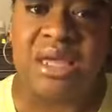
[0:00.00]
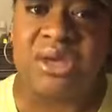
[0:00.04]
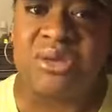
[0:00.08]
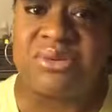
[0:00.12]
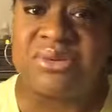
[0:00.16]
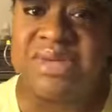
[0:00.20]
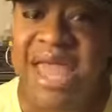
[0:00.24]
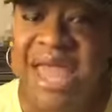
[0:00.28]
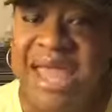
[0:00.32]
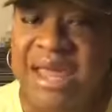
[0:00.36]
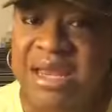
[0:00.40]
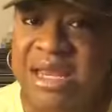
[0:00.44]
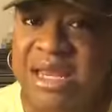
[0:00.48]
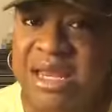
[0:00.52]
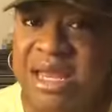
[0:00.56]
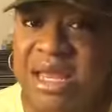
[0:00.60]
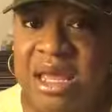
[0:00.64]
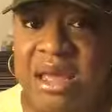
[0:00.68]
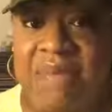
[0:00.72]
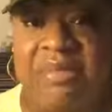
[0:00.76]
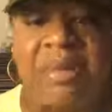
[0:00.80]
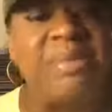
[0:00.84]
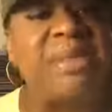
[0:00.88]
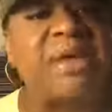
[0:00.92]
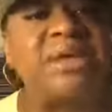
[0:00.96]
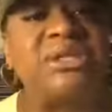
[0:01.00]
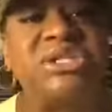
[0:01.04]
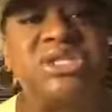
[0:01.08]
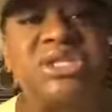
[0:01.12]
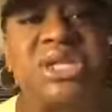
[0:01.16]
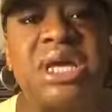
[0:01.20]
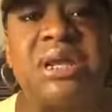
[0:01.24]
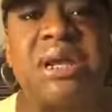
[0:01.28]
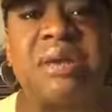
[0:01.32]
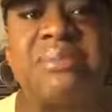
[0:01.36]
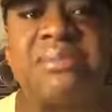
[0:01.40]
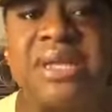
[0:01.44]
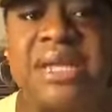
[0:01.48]
You dated him. I'm like,
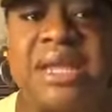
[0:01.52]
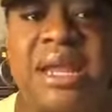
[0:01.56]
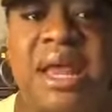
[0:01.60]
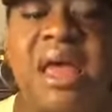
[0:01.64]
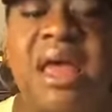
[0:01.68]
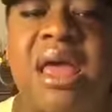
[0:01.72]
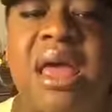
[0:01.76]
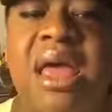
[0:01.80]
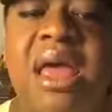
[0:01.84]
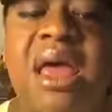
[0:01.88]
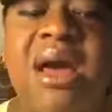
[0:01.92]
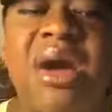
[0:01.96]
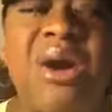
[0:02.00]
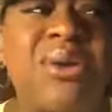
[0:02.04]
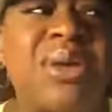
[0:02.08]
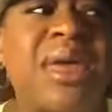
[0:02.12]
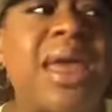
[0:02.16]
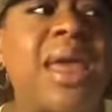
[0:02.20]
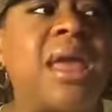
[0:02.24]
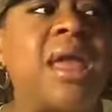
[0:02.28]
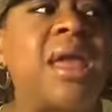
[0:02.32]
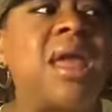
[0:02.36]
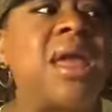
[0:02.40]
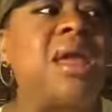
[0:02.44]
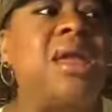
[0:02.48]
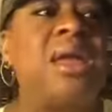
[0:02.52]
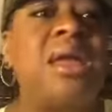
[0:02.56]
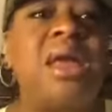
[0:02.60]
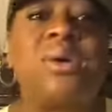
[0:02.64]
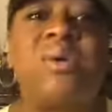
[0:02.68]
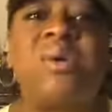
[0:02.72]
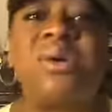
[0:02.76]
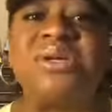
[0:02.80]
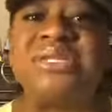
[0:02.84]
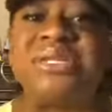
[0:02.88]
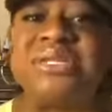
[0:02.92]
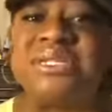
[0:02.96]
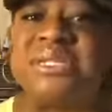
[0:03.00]
shut up. Did I? Okay.
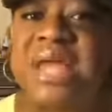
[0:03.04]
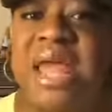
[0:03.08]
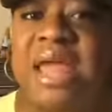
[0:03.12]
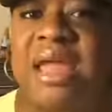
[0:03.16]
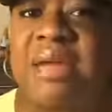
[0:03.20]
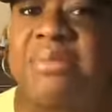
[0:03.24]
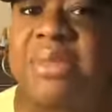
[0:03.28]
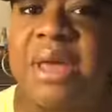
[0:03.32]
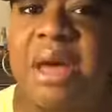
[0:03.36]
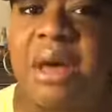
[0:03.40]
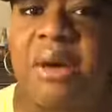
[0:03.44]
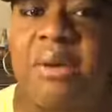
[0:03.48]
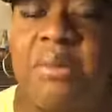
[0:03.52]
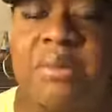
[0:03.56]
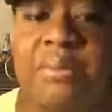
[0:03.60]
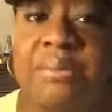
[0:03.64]
What's his name though?